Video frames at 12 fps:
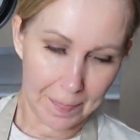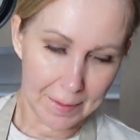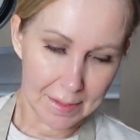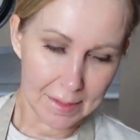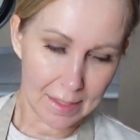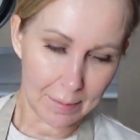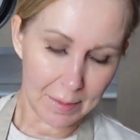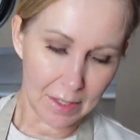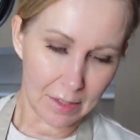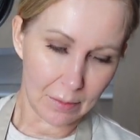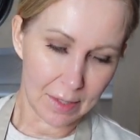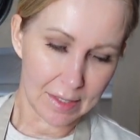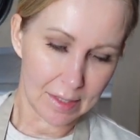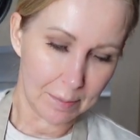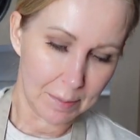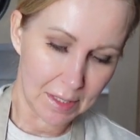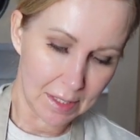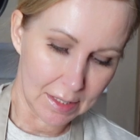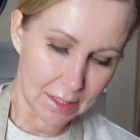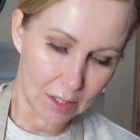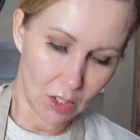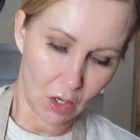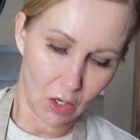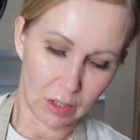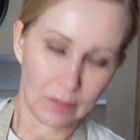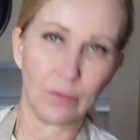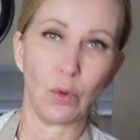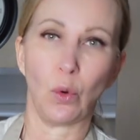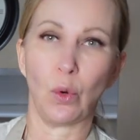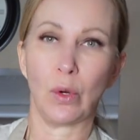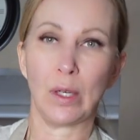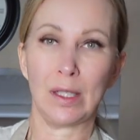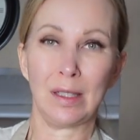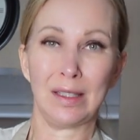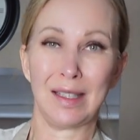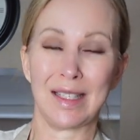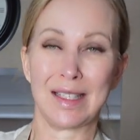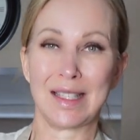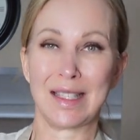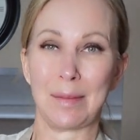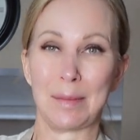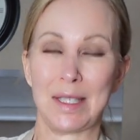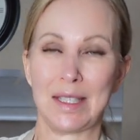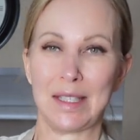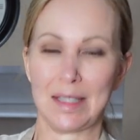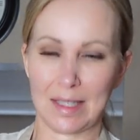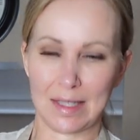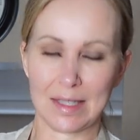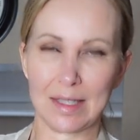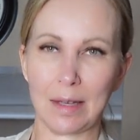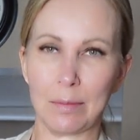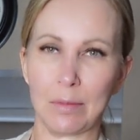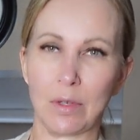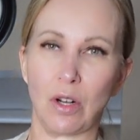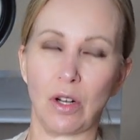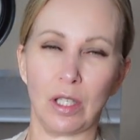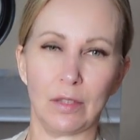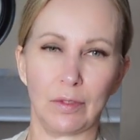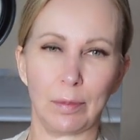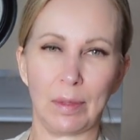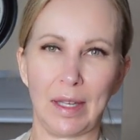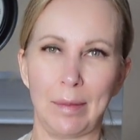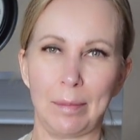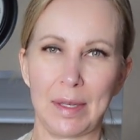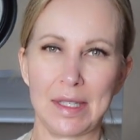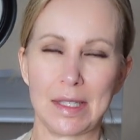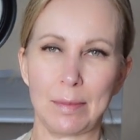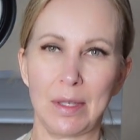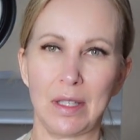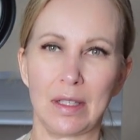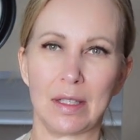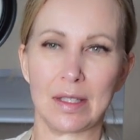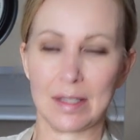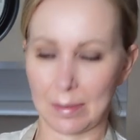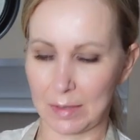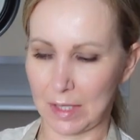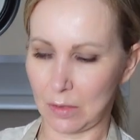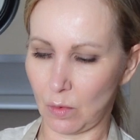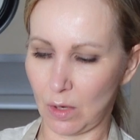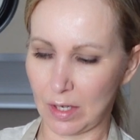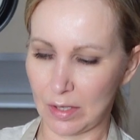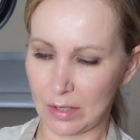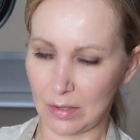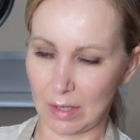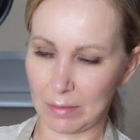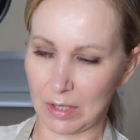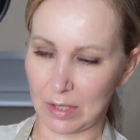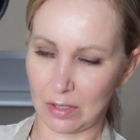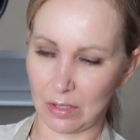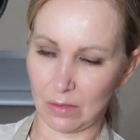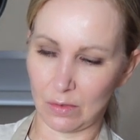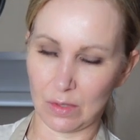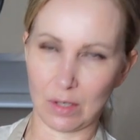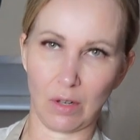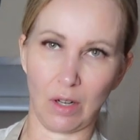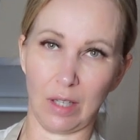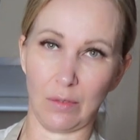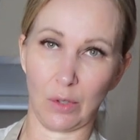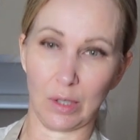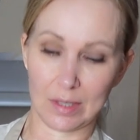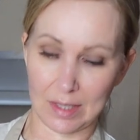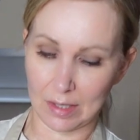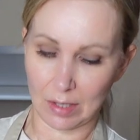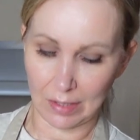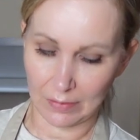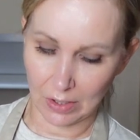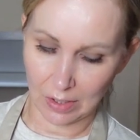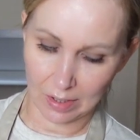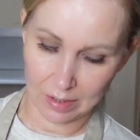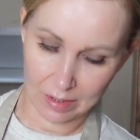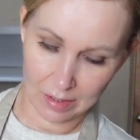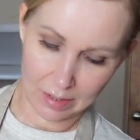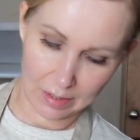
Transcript: some of the recipes called for oil and some didn't, and some called for plant-based milk and some said water. So I'm going to use olive oil because that's all I've got.